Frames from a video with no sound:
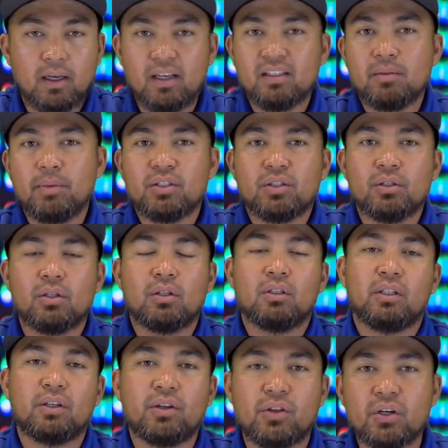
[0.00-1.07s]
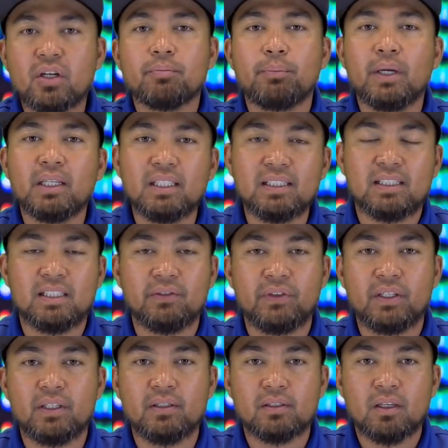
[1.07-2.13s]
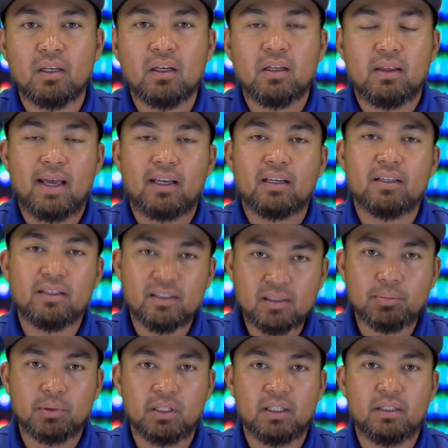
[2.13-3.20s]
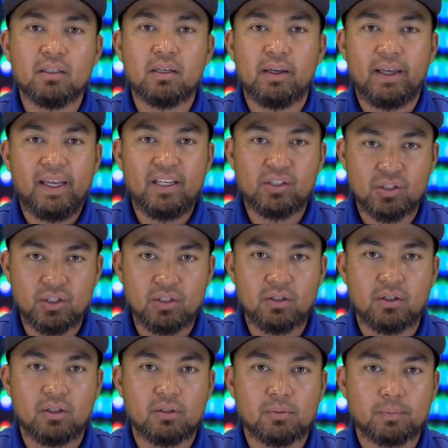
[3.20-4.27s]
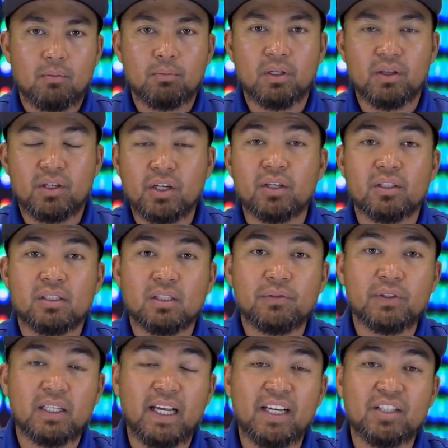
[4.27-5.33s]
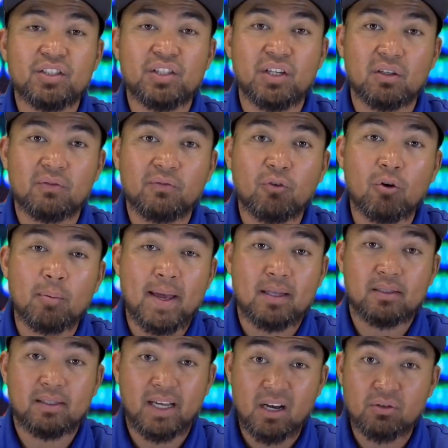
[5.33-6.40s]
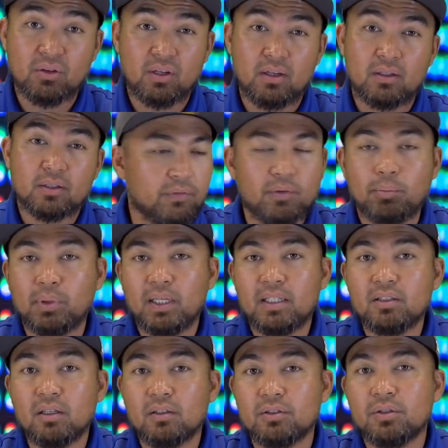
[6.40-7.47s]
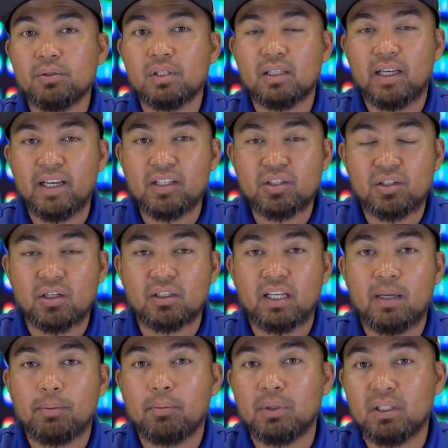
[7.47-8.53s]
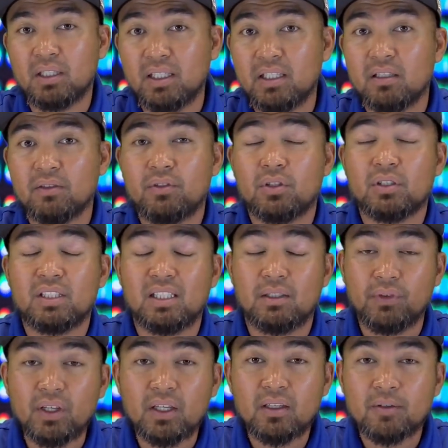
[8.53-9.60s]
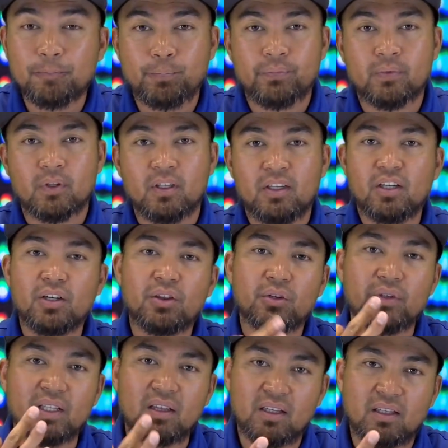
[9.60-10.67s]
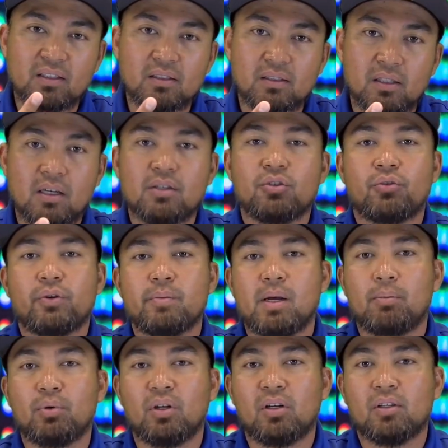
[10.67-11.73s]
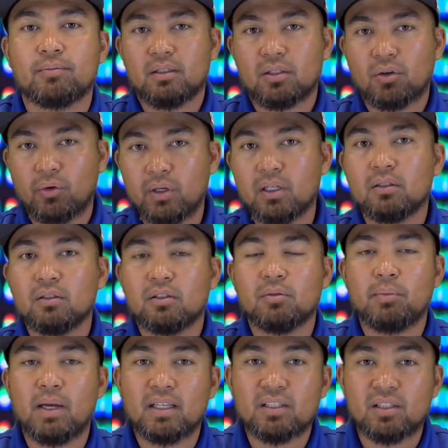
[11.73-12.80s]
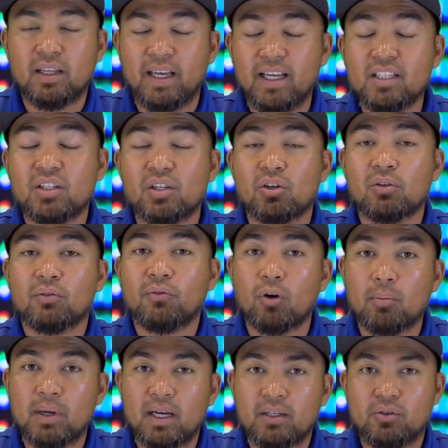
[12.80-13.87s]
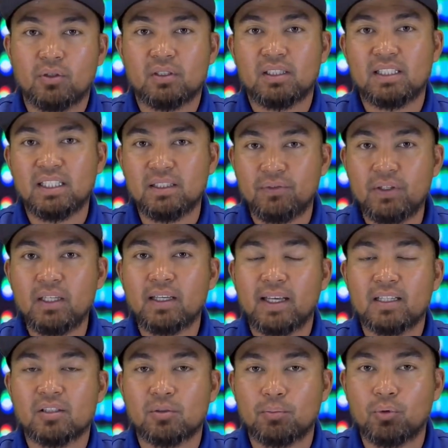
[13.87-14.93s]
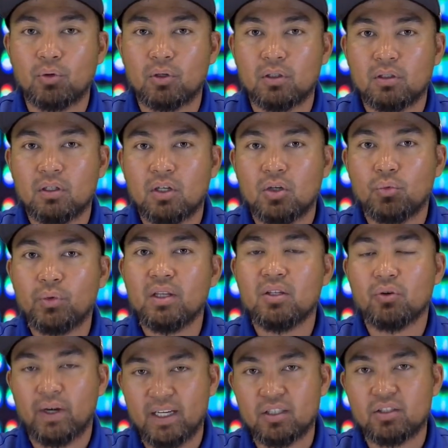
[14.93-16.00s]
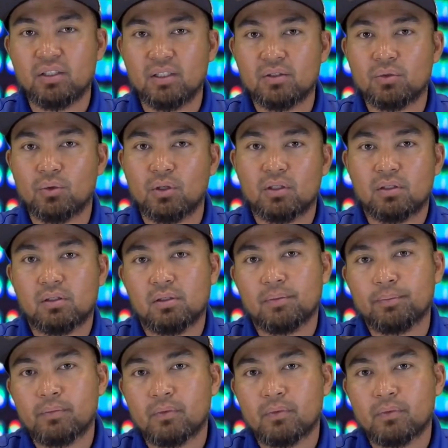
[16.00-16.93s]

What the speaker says: As I mentioned earlier, there are many TVs that can display HDR, but there are different HDR formats out there. If you plan on using the HDR capability of your TV, here are three things to remember. It's critical to match the HDR format your TV can support with your HD source.